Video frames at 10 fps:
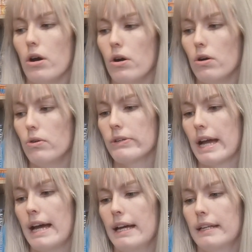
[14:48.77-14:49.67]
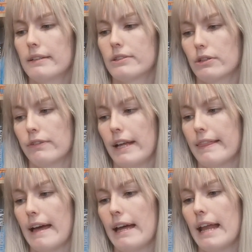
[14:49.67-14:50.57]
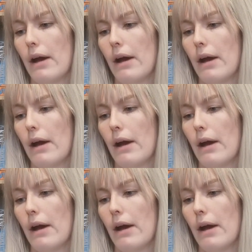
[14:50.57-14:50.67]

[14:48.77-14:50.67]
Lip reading: old and stuff like that.